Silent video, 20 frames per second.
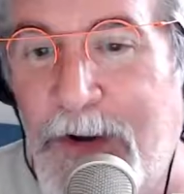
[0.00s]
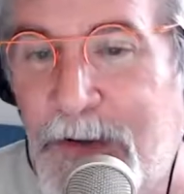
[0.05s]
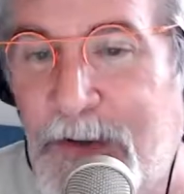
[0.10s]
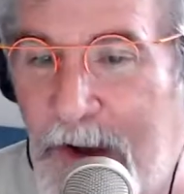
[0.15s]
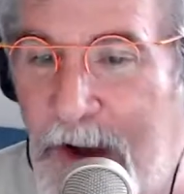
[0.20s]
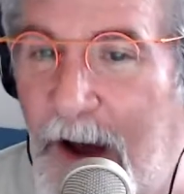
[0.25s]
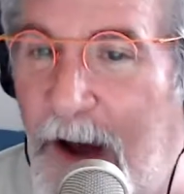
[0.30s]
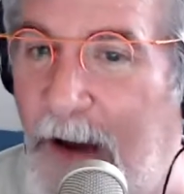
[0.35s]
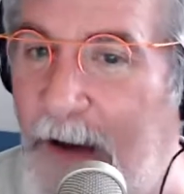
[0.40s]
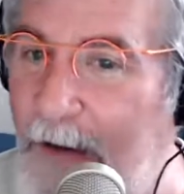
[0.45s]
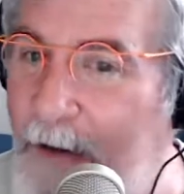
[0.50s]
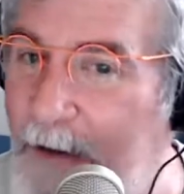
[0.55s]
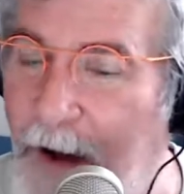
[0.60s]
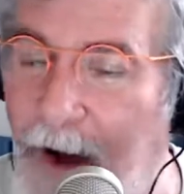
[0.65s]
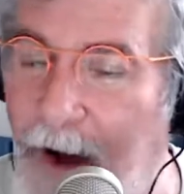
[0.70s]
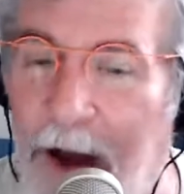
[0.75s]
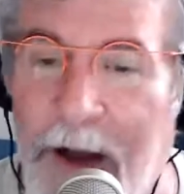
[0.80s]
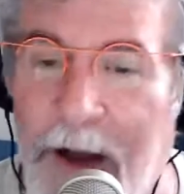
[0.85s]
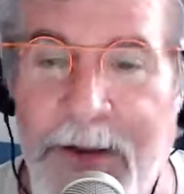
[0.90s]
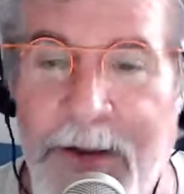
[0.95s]
on,
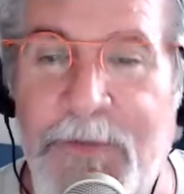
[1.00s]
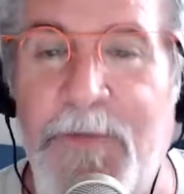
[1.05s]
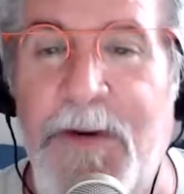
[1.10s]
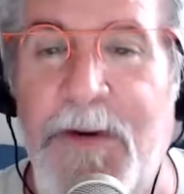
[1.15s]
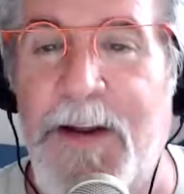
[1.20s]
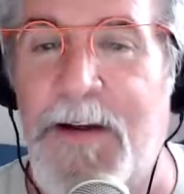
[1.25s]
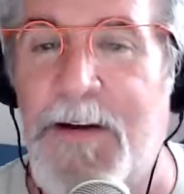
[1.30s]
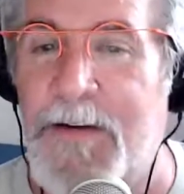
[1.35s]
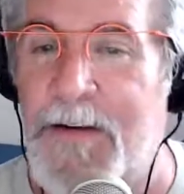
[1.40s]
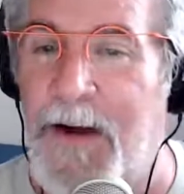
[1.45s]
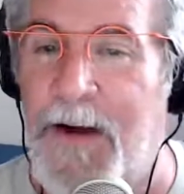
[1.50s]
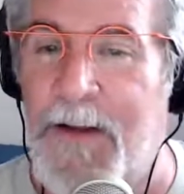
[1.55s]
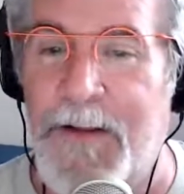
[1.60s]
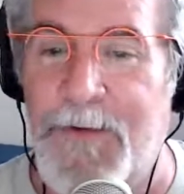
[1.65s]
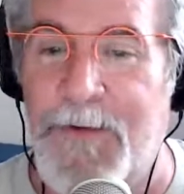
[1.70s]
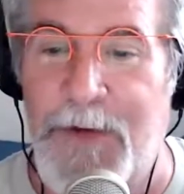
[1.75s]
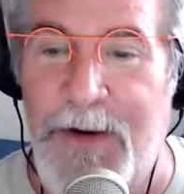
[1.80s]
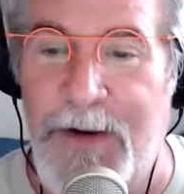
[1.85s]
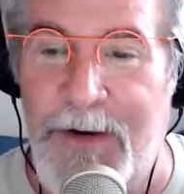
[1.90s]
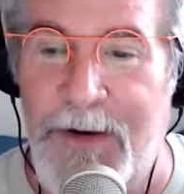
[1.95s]
I'll admit it
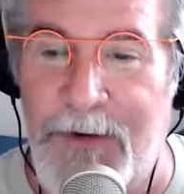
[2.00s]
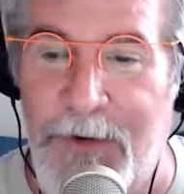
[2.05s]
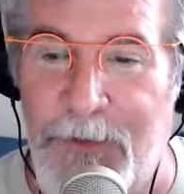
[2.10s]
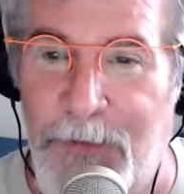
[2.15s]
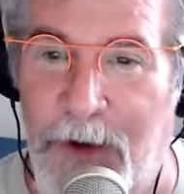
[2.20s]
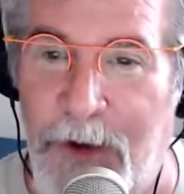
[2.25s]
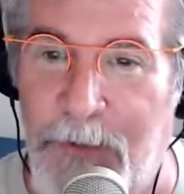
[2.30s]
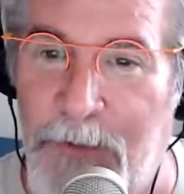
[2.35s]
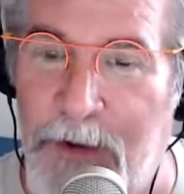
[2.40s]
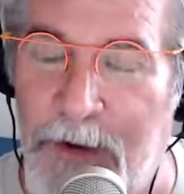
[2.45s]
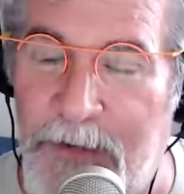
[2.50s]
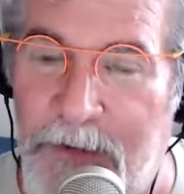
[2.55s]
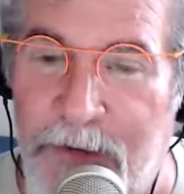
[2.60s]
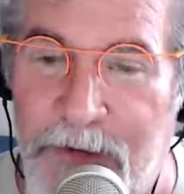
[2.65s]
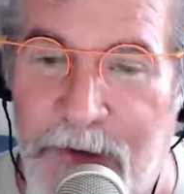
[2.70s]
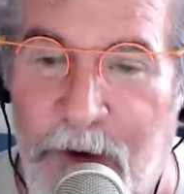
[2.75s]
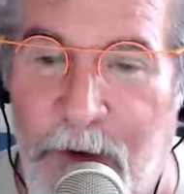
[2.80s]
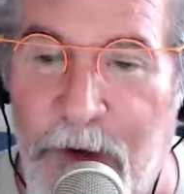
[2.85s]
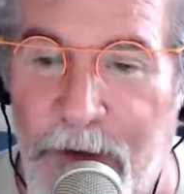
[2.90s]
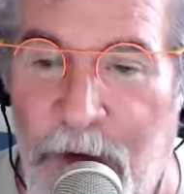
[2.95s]
here in public. The
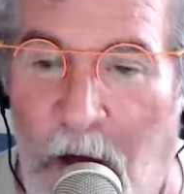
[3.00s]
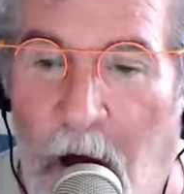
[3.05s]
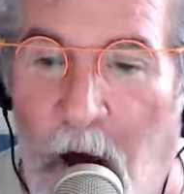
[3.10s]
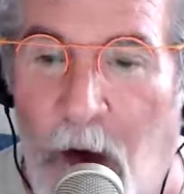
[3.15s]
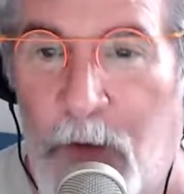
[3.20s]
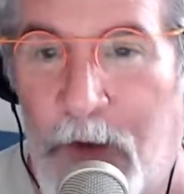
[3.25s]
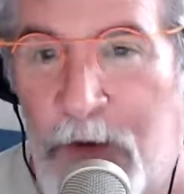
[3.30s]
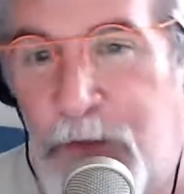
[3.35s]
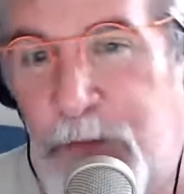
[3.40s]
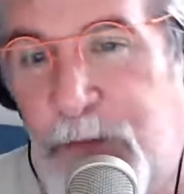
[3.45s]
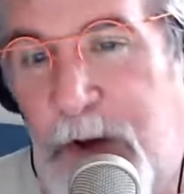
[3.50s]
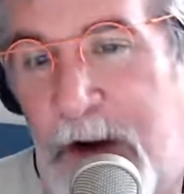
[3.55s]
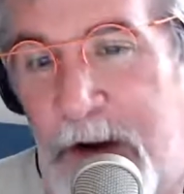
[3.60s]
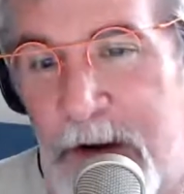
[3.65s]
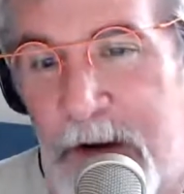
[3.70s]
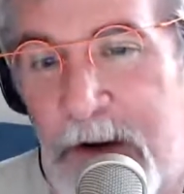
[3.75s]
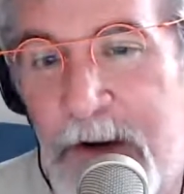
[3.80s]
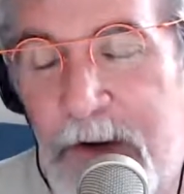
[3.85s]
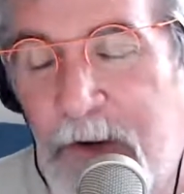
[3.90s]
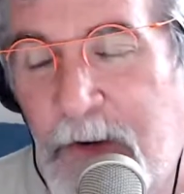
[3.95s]
show is always
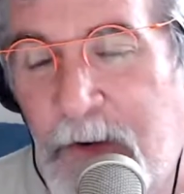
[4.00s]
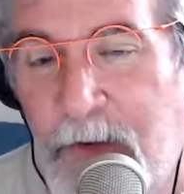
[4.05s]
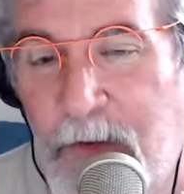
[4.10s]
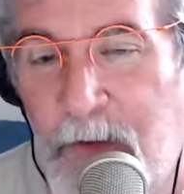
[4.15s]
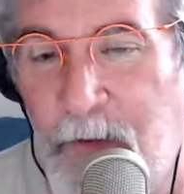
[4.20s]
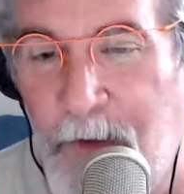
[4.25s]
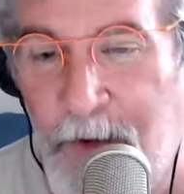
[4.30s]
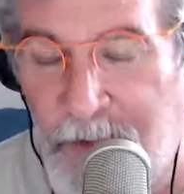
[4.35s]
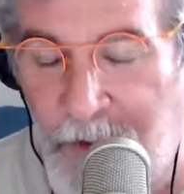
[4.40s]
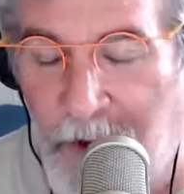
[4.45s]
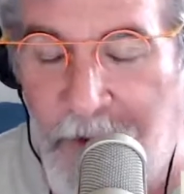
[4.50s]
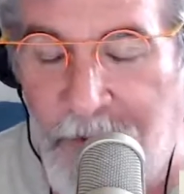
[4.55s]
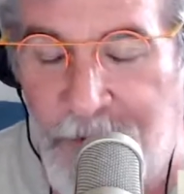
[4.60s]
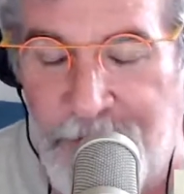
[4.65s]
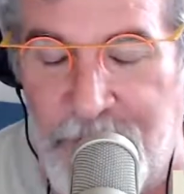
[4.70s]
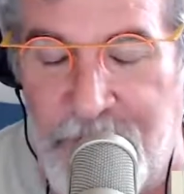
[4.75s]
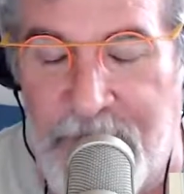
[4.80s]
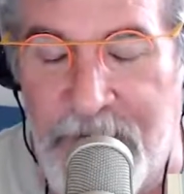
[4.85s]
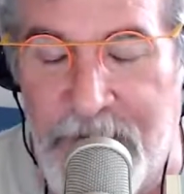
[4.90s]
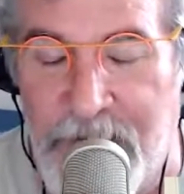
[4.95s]
better with our
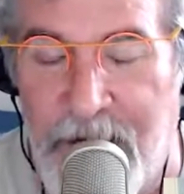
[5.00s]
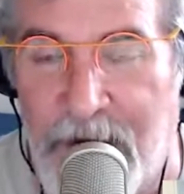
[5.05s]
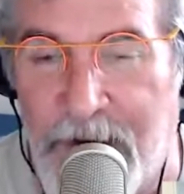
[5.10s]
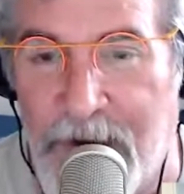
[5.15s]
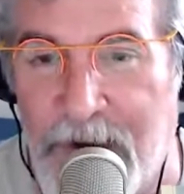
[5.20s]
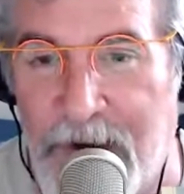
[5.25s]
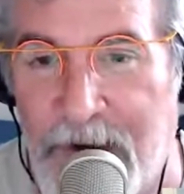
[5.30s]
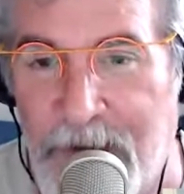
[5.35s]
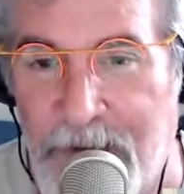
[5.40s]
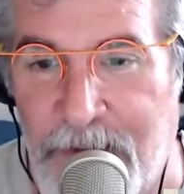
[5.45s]
friend, Dr. Evan